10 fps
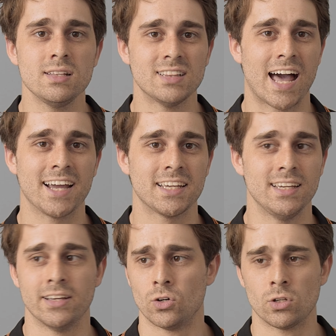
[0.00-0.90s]

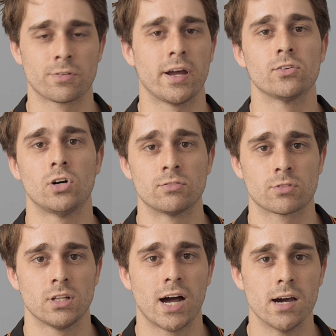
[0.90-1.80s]
laggy, and all around
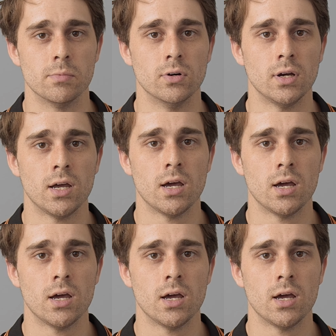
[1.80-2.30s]
unreliable.